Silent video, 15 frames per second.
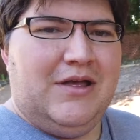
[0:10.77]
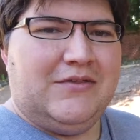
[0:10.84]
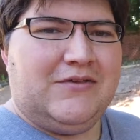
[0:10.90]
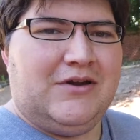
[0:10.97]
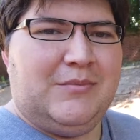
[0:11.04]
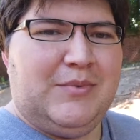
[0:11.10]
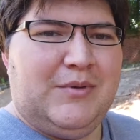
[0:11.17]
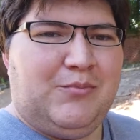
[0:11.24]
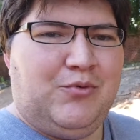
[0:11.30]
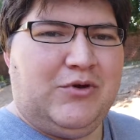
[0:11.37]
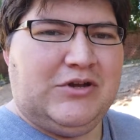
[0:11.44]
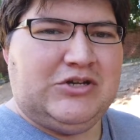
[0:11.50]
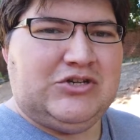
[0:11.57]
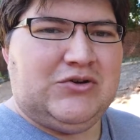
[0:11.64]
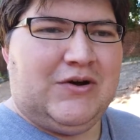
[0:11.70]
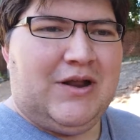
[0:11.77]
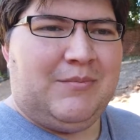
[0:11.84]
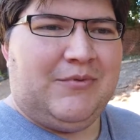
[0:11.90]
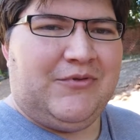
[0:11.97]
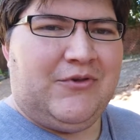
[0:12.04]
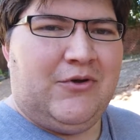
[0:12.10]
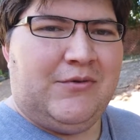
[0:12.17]
It's going to be a pretty short
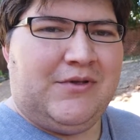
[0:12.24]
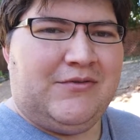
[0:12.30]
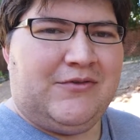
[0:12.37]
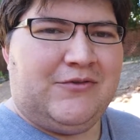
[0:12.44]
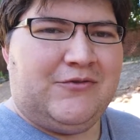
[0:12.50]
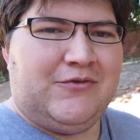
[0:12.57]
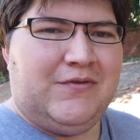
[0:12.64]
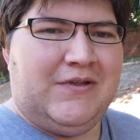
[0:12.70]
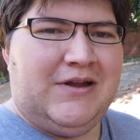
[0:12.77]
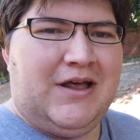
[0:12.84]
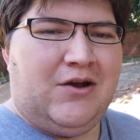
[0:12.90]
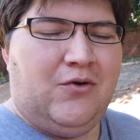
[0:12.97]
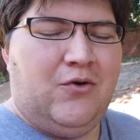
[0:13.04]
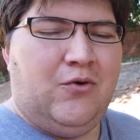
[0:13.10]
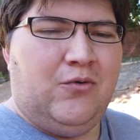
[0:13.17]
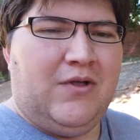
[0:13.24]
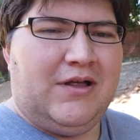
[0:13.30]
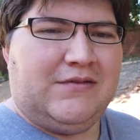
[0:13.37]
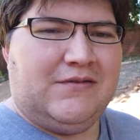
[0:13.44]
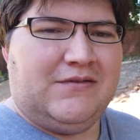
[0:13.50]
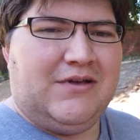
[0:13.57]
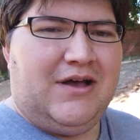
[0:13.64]
episode because there's really not a whole
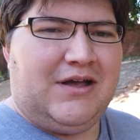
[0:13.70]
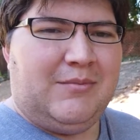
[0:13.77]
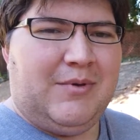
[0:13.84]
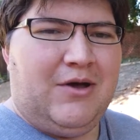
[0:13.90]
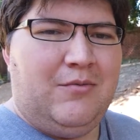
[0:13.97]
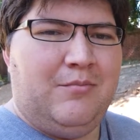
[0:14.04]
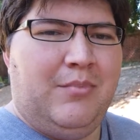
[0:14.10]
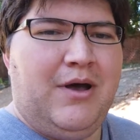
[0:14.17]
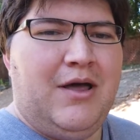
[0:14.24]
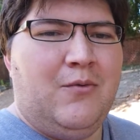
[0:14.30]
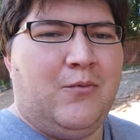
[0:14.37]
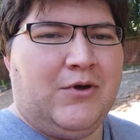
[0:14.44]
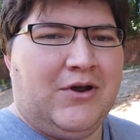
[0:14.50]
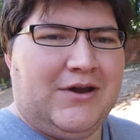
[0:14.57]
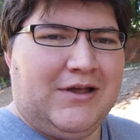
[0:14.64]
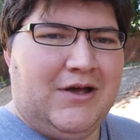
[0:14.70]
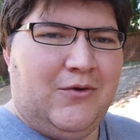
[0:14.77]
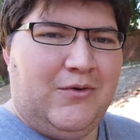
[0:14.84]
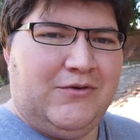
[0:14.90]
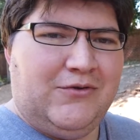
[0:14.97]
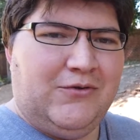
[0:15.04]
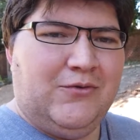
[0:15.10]
lot to talk about, but we're going to
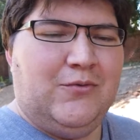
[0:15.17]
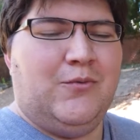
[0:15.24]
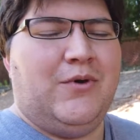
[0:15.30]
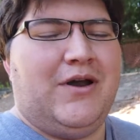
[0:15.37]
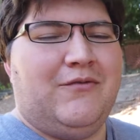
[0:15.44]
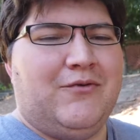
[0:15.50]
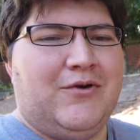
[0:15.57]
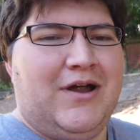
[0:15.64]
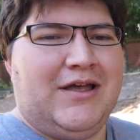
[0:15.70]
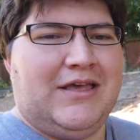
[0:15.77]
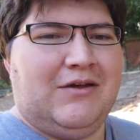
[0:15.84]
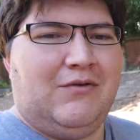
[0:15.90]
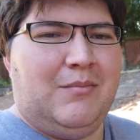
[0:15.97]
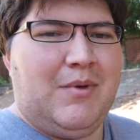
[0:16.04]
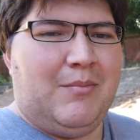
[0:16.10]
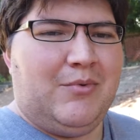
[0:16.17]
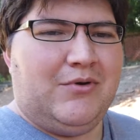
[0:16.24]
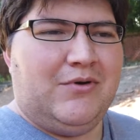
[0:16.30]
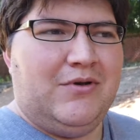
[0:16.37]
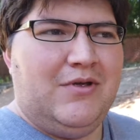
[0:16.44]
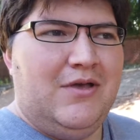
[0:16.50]
go into whatever I can remember.